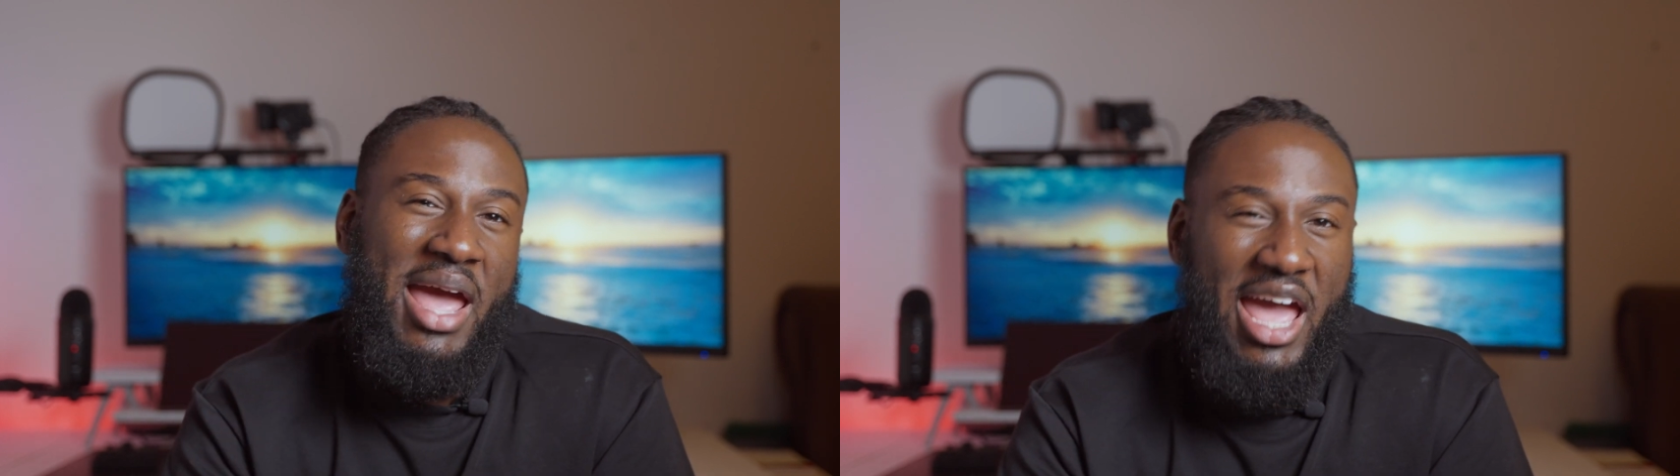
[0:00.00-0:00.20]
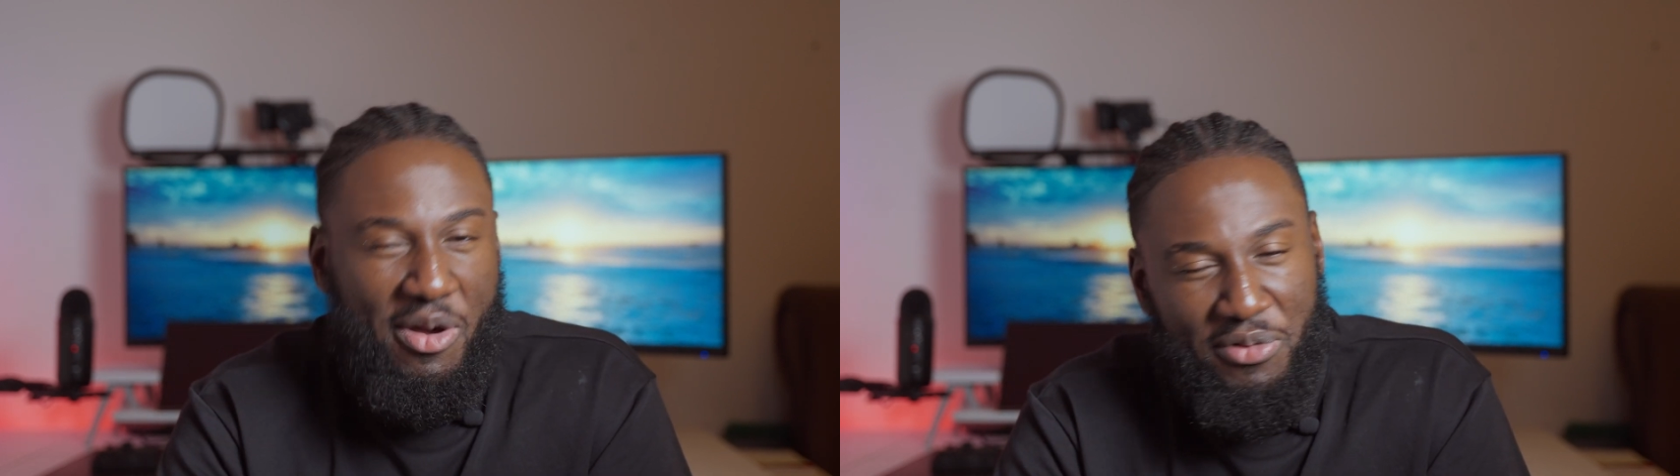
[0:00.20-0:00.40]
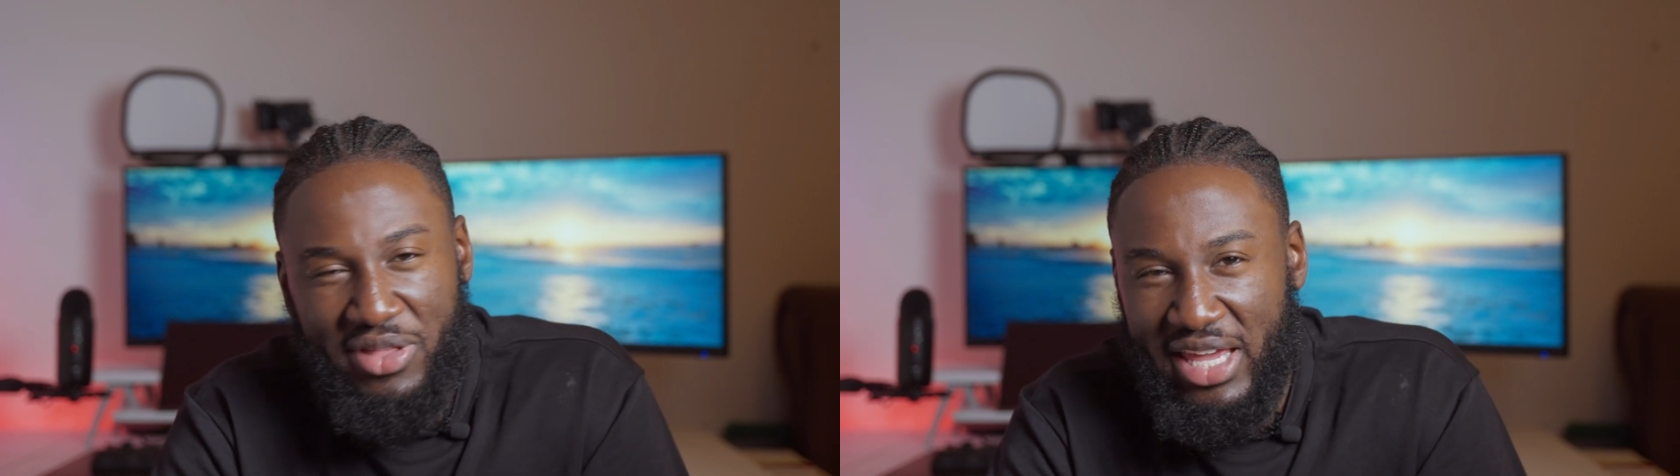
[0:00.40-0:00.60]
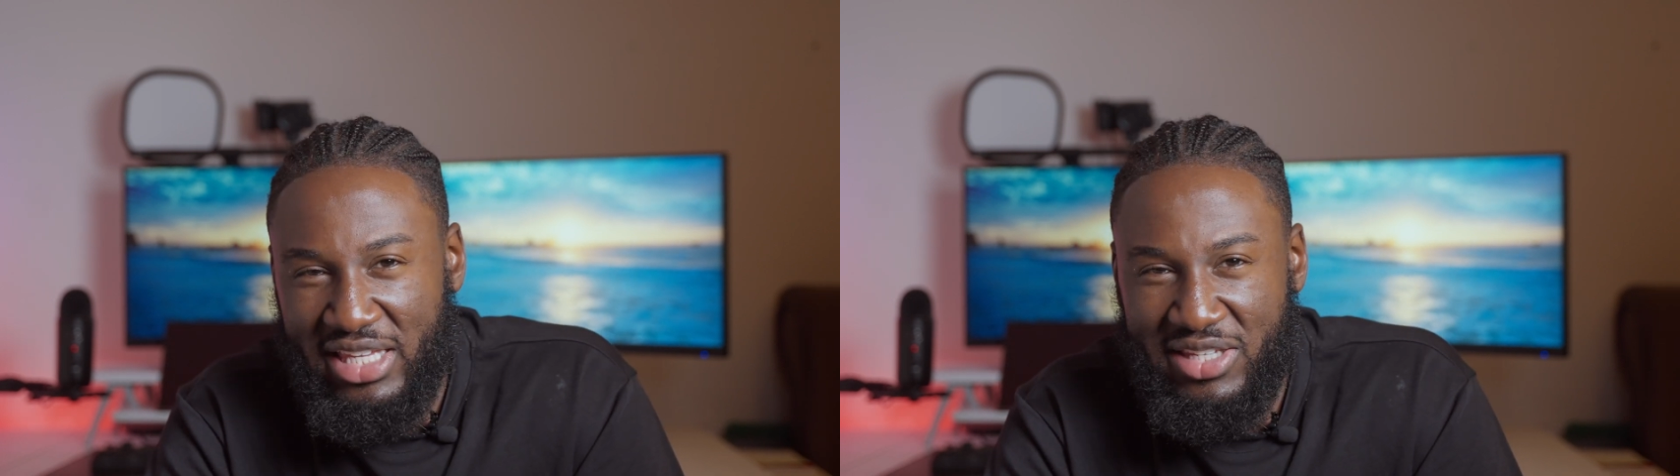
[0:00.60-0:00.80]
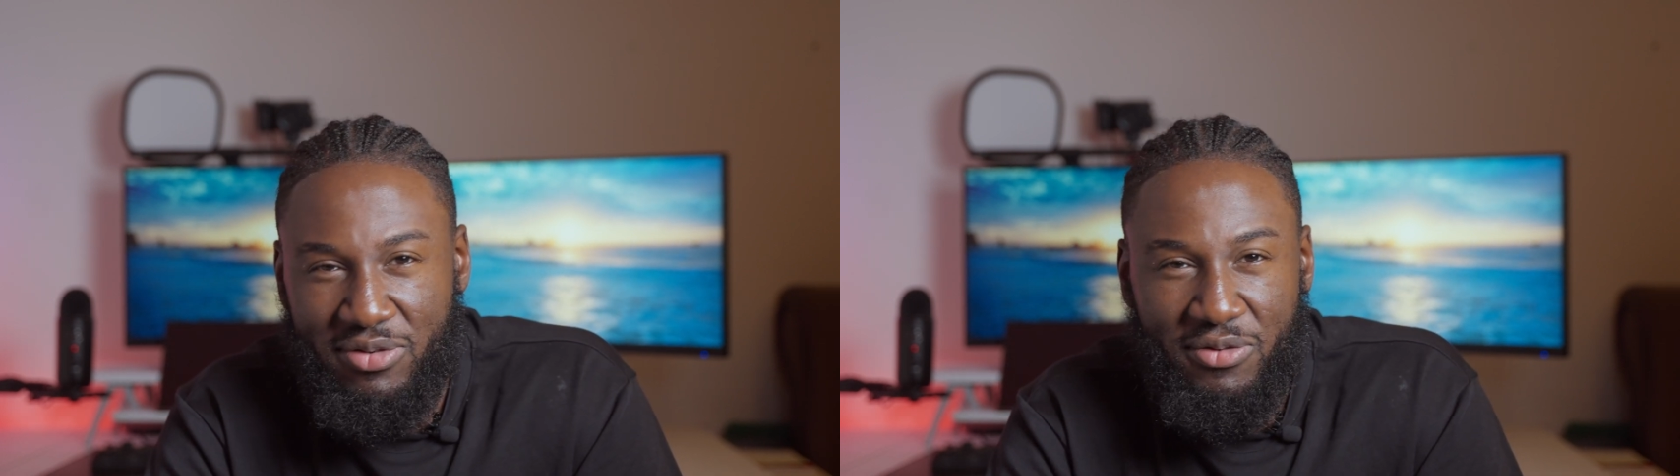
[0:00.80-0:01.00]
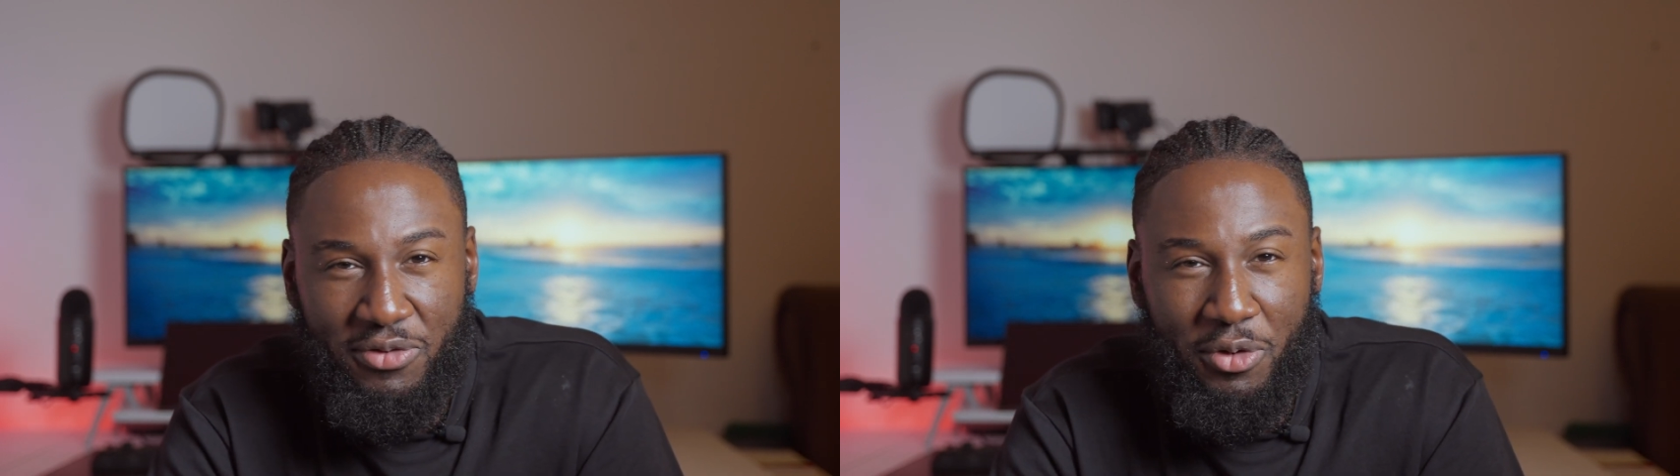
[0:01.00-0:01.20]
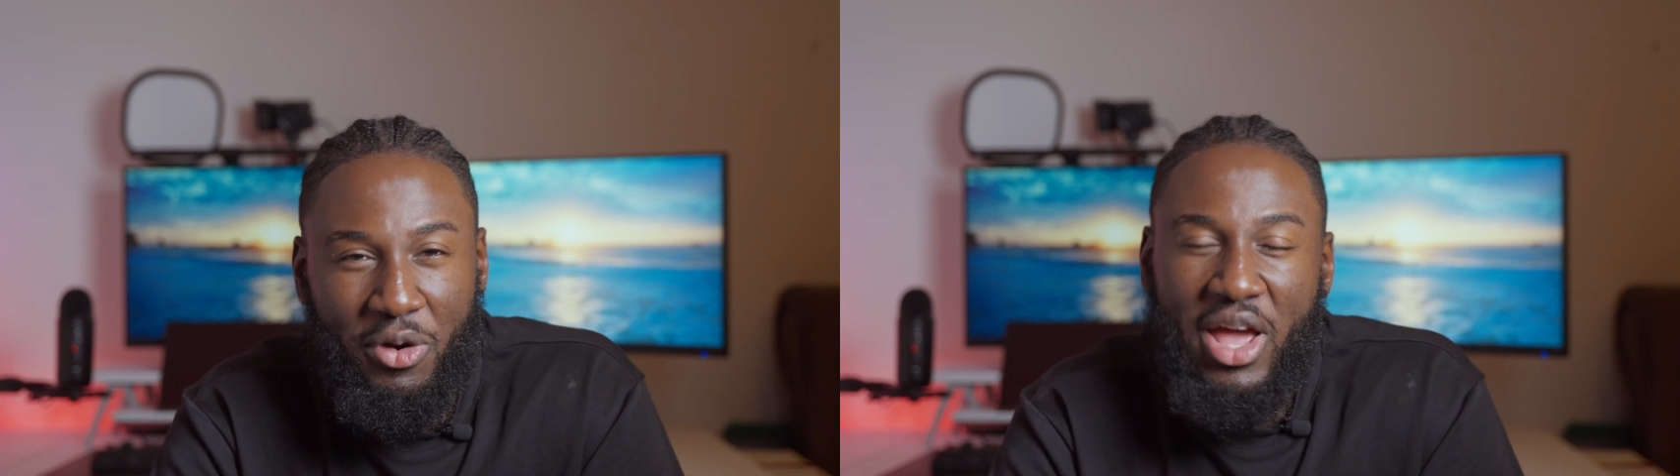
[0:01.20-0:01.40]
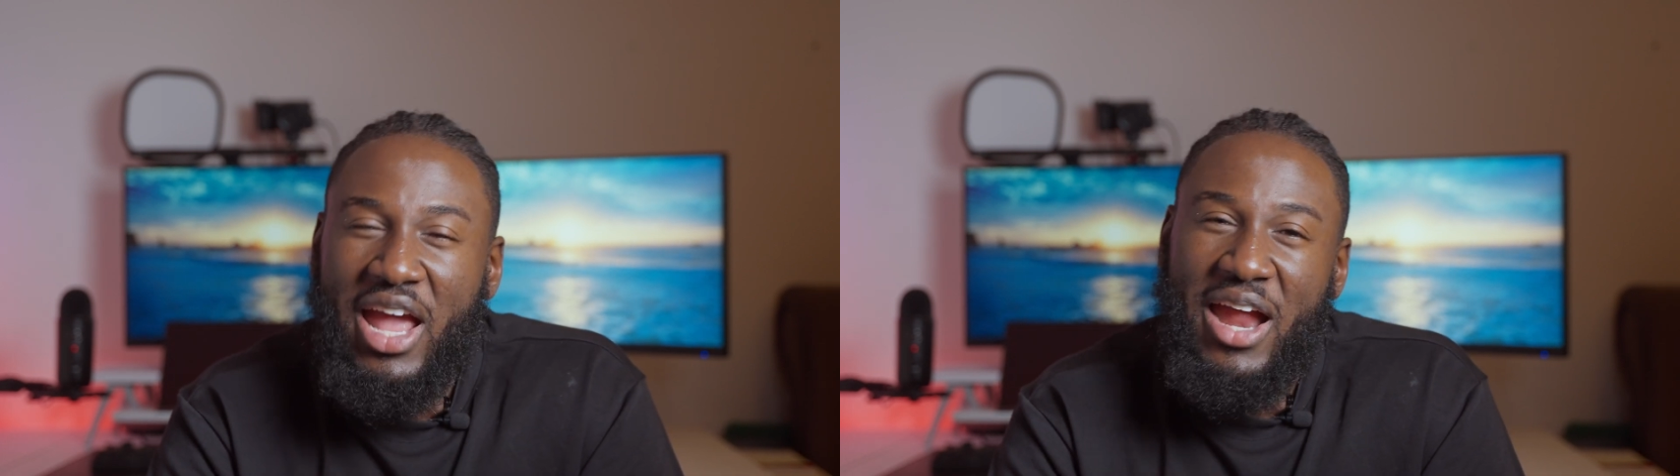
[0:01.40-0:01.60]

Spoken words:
I have with the A7IV,